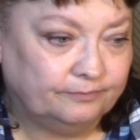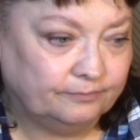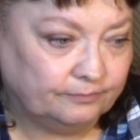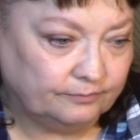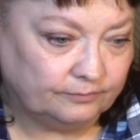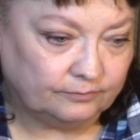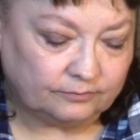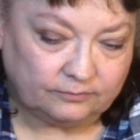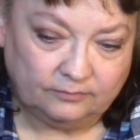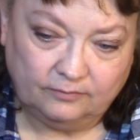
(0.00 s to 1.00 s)

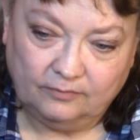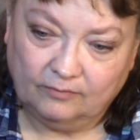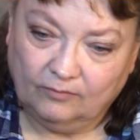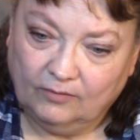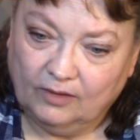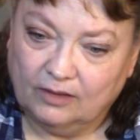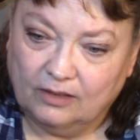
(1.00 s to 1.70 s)
Nobody speaks.